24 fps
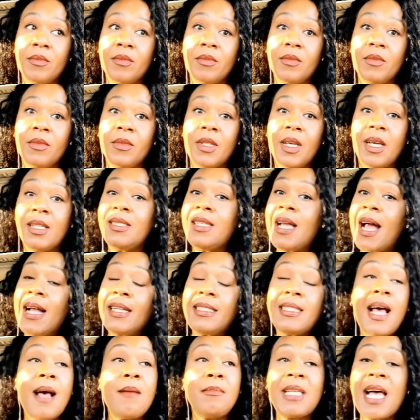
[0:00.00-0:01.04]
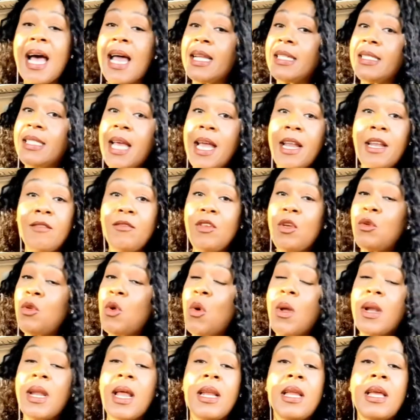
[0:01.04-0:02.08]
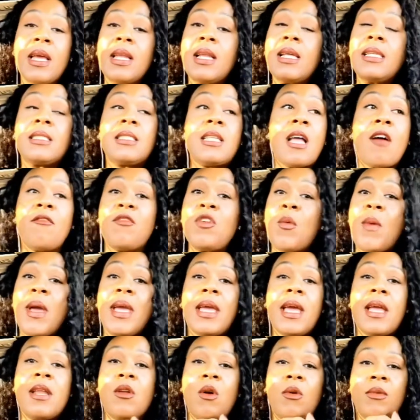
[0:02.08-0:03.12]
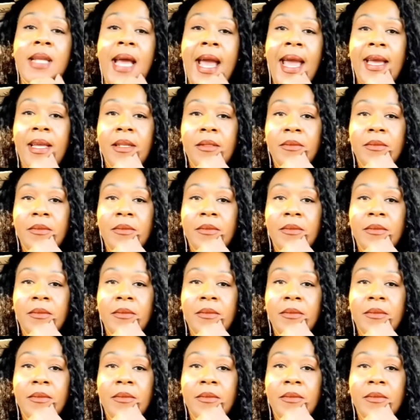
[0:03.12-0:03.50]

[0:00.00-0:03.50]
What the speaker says: Because 9 times out of 10, if you doing any of this stuff, you ain't getting no date.